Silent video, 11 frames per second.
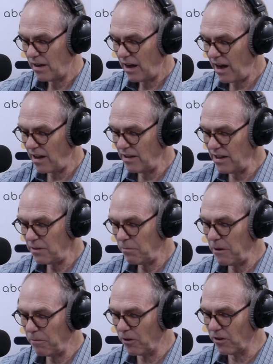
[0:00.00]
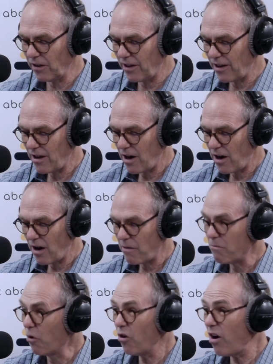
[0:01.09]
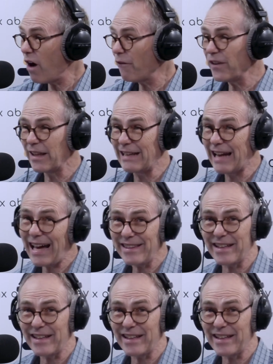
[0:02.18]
And these people, more often than not,